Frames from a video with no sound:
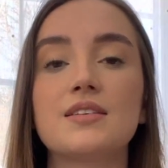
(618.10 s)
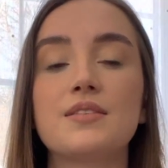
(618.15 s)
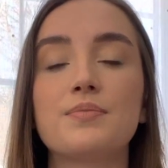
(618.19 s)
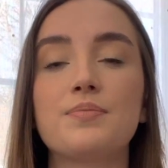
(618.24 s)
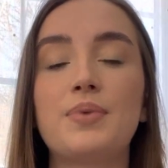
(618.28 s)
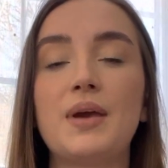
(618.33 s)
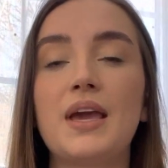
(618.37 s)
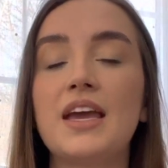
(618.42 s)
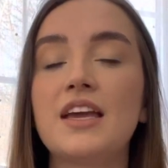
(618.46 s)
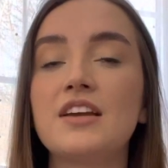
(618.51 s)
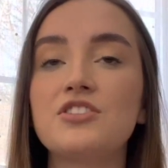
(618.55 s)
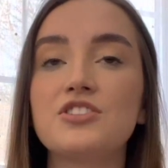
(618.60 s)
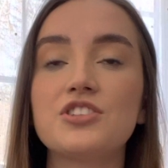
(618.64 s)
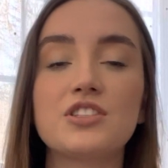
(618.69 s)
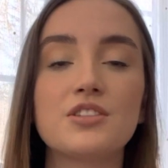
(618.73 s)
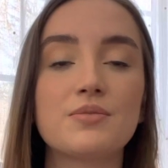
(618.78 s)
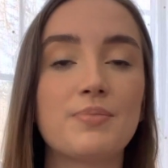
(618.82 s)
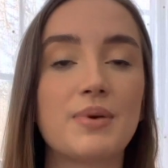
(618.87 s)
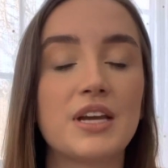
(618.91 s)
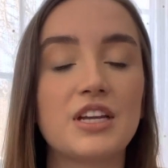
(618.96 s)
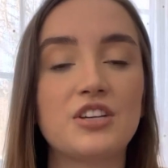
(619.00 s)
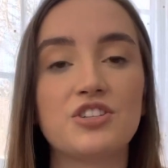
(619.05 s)
pages
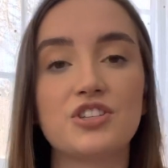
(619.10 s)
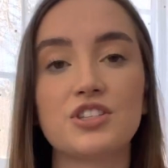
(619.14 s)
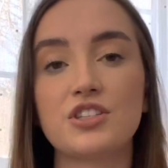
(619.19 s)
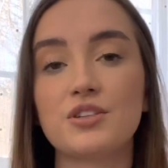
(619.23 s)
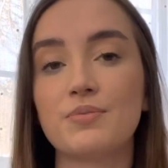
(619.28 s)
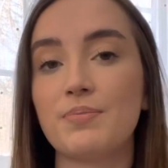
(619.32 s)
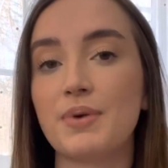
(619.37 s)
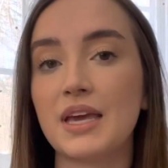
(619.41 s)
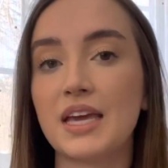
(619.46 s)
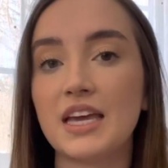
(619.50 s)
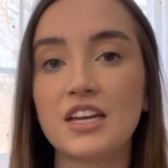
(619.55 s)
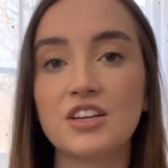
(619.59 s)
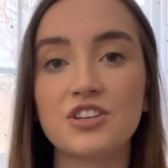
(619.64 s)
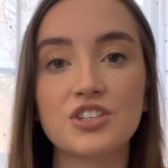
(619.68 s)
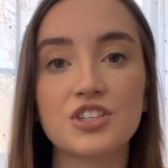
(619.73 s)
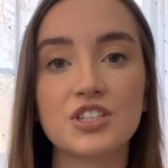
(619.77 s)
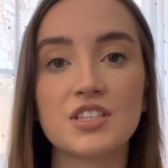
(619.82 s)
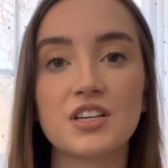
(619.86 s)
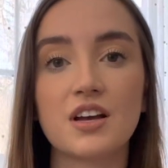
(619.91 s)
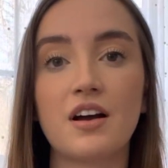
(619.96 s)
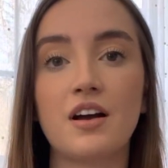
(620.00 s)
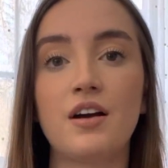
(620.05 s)
and pages and
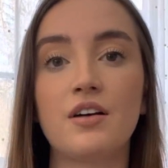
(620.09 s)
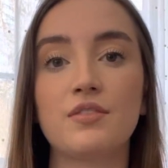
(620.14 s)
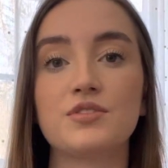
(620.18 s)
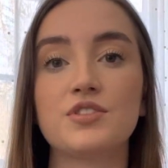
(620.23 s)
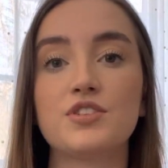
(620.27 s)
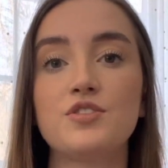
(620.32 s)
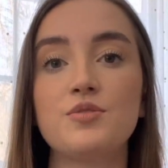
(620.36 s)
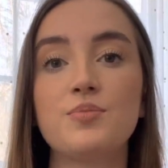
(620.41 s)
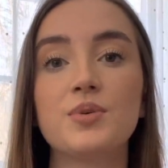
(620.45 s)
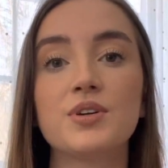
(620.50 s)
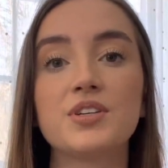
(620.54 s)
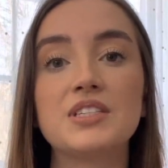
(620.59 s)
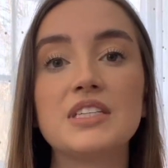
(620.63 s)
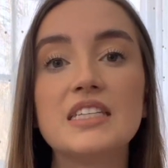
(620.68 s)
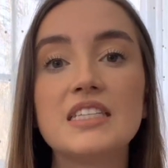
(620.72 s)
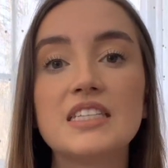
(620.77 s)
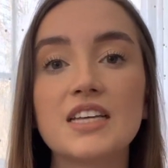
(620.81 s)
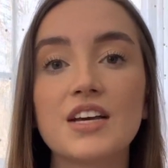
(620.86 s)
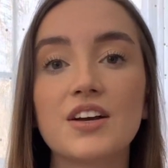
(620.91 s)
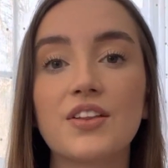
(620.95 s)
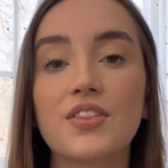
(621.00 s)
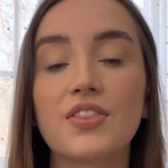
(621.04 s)
pages of super
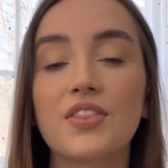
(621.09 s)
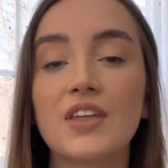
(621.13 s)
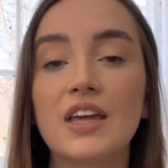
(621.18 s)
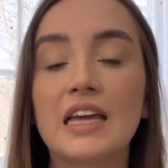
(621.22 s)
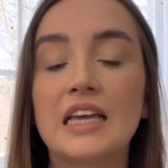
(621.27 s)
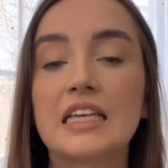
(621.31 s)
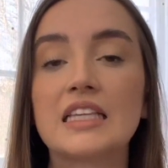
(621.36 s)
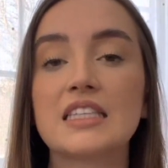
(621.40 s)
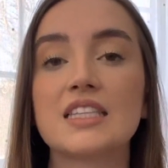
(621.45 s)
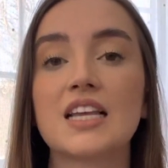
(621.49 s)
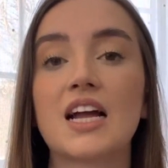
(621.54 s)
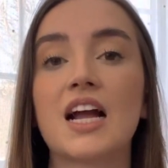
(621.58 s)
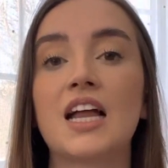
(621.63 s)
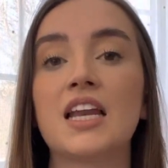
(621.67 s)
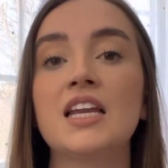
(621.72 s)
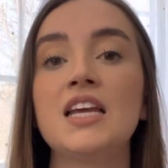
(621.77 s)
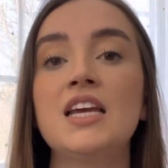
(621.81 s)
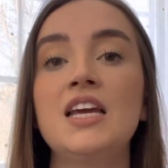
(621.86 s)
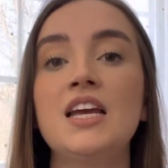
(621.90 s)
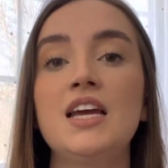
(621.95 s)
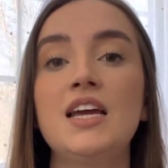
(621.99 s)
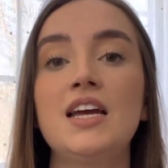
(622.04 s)
detailed things that
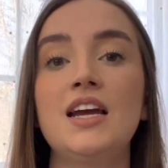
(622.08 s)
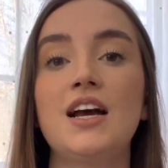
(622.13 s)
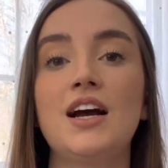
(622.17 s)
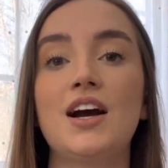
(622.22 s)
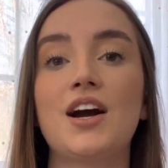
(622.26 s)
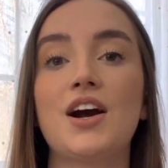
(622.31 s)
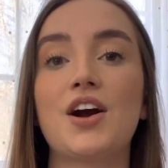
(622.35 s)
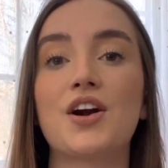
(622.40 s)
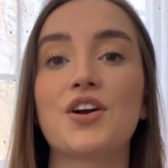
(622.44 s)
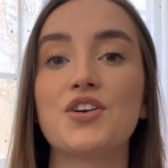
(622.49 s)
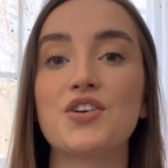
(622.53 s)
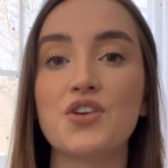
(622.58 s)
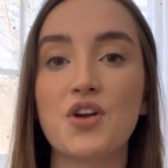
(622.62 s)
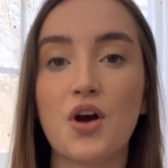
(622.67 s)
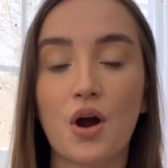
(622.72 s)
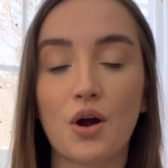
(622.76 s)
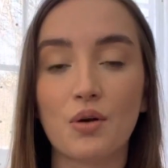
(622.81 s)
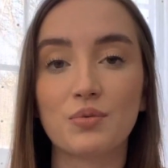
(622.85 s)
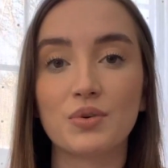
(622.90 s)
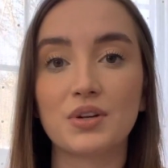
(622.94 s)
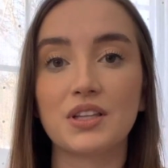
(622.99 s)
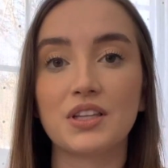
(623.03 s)
are
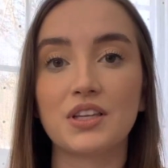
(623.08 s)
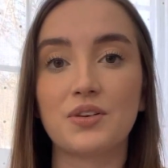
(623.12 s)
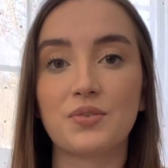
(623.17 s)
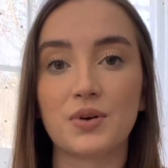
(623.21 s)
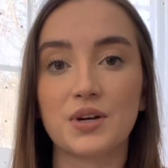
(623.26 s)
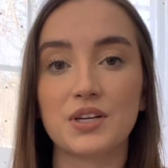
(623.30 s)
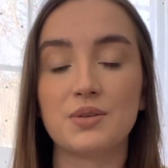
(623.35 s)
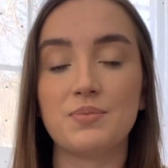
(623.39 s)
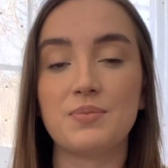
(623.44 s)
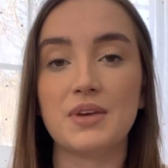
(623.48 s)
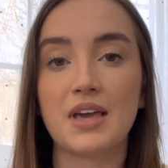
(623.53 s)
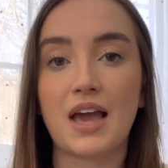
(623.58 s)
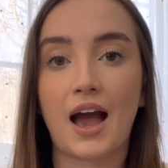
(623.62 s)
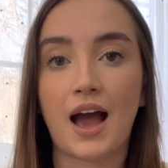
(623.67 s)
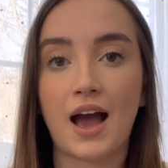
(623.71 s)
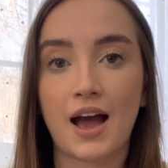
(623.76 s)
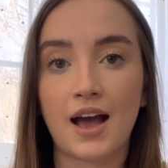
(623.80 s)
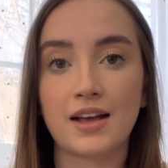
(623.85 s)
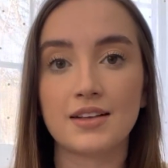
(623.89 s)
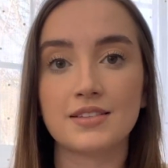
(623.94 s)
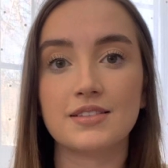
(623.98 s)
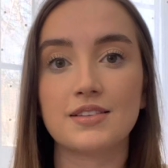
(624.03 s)
not really going to be
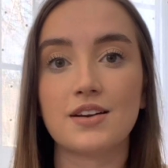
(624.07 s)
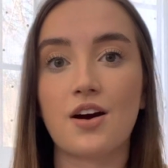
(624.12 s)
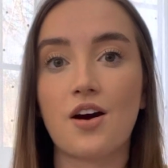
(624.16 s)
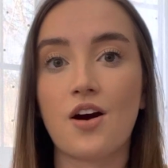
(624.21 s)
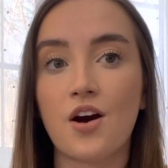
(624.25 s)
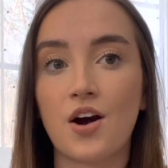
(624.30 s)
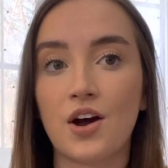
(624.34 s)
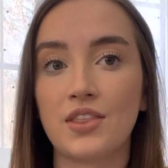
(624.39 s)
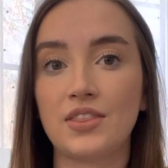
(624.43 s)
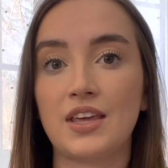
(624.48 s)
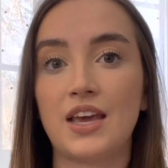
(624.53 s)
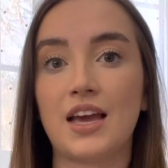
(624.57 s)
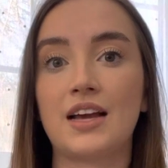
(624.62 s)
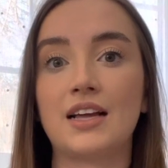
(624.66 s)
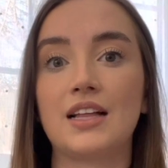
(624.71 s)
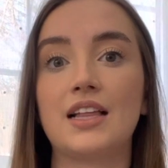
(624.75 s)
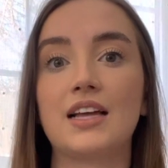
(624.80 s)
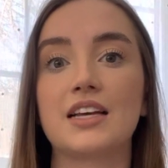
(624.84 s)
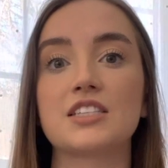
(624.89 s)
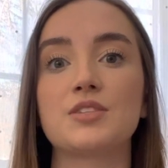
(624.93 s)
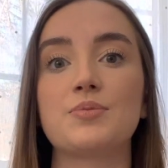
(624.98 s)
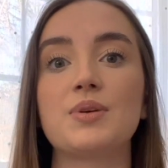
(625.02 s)
asked on the
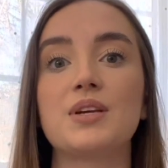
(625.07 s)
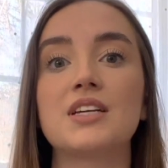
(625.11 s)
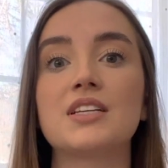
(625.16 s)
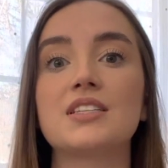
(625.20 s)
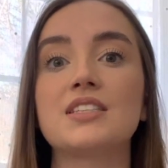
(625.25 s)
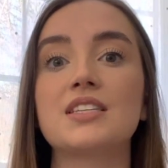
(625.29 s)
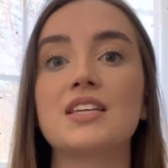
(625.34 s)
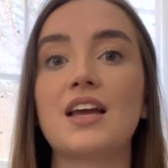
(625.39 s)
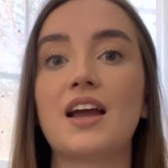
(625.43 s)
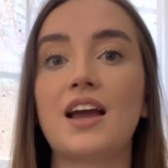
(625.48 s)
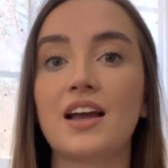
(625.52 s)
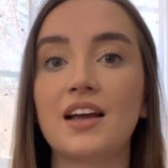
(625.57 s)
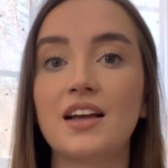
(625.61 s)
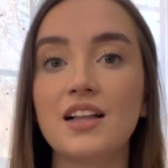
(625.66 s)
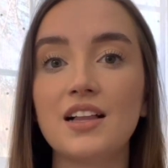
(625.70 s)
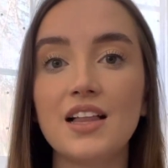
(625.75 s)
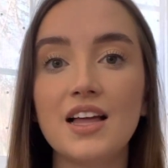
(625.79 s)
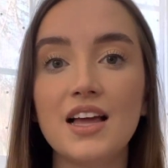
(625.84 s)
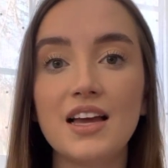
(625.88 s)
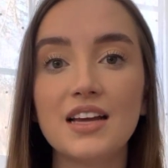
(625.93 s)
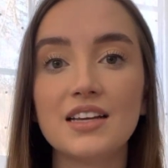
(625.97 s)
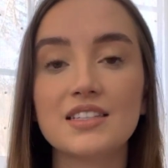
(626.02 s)
NCLEX, because the
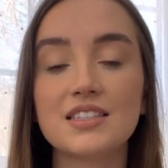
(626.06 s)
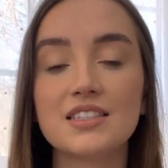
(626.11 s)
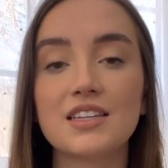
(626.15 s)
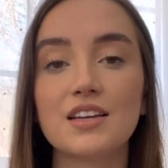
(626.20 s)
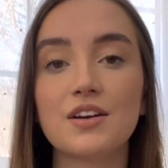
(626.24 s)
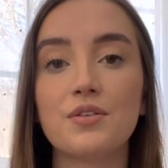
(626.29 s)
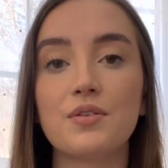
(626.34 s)
NCLEX,